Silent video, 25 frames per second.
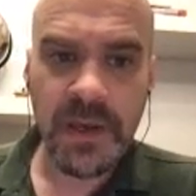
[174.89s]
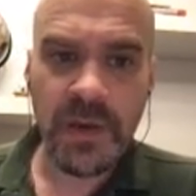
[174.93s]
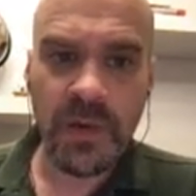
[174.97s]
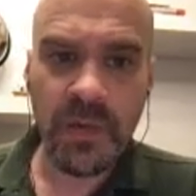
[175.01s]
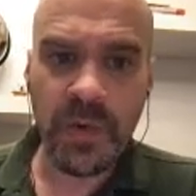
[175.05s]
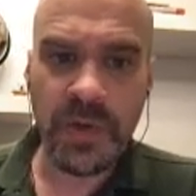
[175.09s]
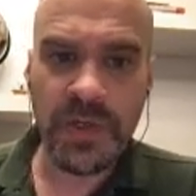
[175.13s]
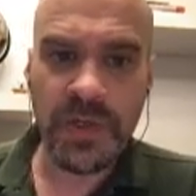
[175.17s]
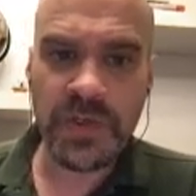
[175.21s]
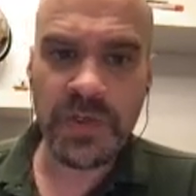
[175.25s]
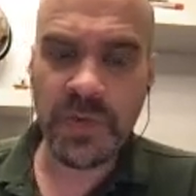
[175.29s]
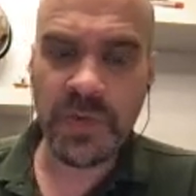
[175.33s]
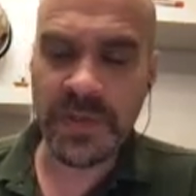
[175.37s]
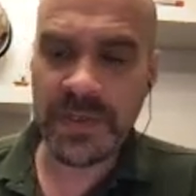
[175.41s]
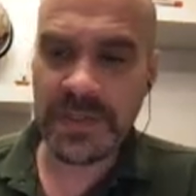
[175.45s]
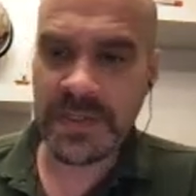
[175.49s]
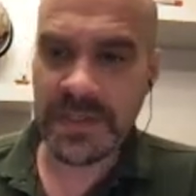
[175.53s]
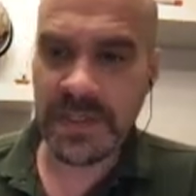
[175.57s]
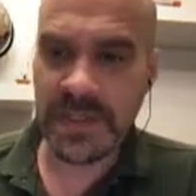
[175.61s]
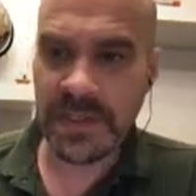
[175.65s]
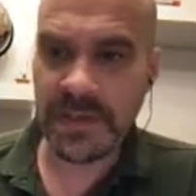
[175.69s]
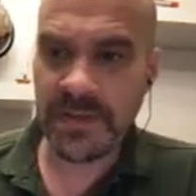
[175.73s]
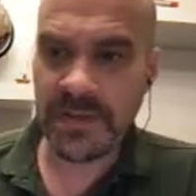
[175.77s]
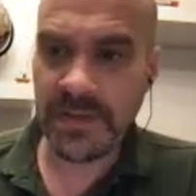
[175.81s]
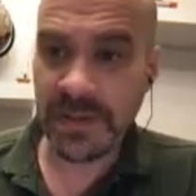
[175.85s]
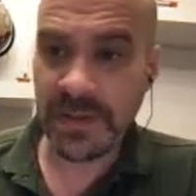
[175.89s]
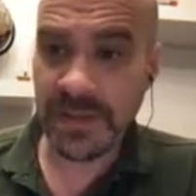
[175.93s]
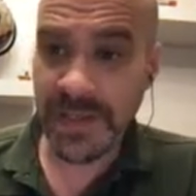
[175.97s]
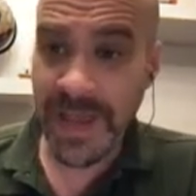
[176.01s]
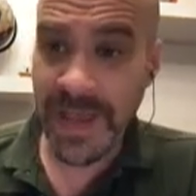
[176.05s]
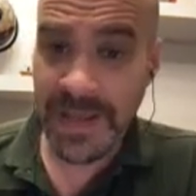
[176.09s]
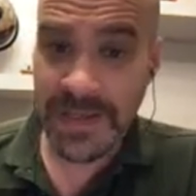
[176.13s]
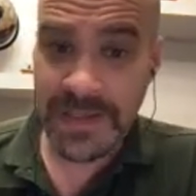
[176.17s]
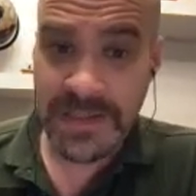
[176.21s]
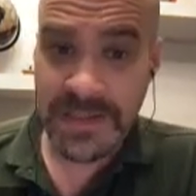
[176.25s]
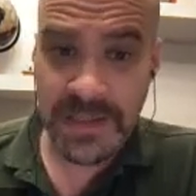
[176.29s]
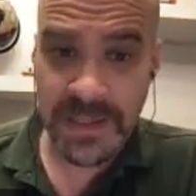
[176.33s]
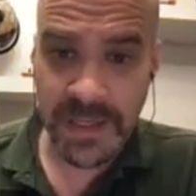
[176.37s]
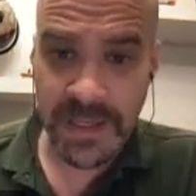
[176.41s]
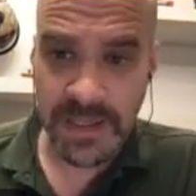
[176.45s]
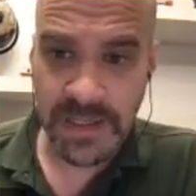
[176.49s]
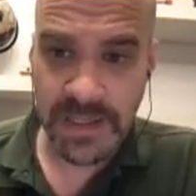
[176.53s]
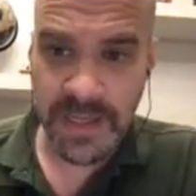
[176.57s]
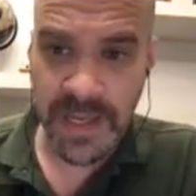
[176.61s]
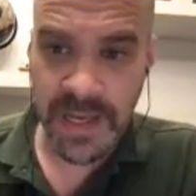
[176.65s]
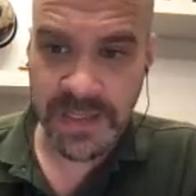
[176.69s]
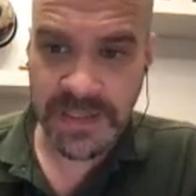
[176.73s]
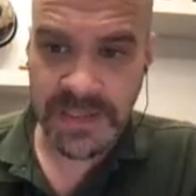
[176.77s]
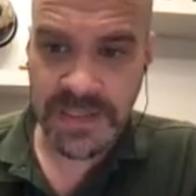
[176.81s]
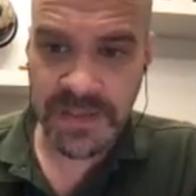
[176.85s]
which was in the Lancet in
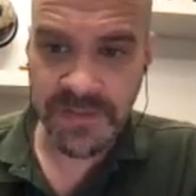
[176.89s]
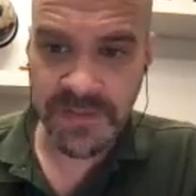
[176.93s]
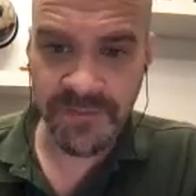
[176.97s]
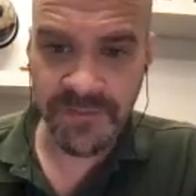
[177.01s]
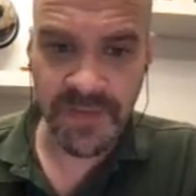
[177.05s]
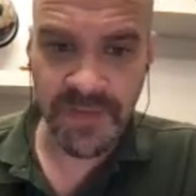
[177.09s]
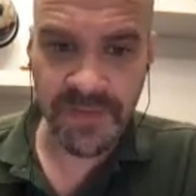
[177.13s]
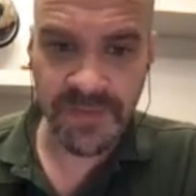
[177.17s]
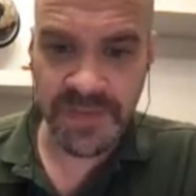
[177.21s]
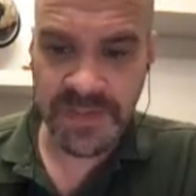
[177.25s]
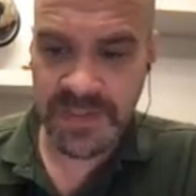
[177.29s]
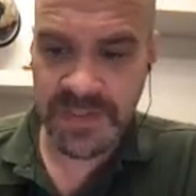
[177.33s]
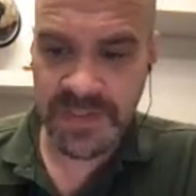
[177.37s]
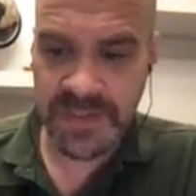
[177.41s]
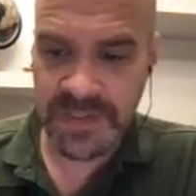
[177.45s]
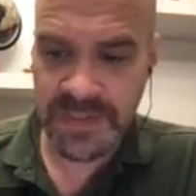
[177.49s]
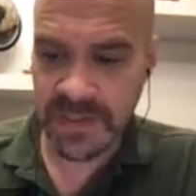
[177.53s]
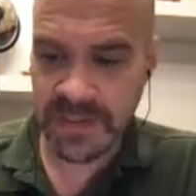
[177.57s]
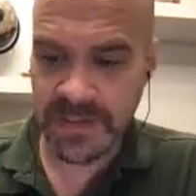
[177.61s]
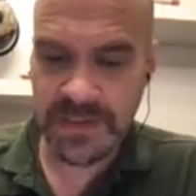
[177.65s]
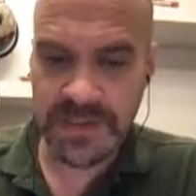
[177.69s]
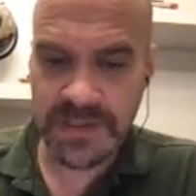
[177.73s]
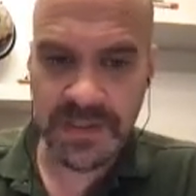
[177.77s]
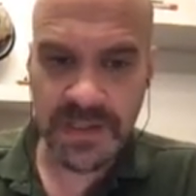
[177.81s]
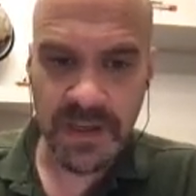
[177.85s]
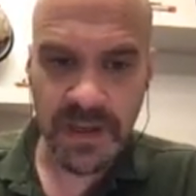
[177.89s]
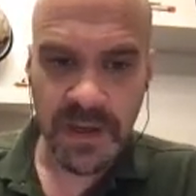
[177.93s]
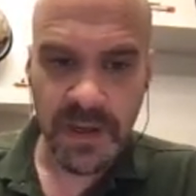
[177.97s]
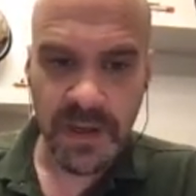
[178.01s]
1956,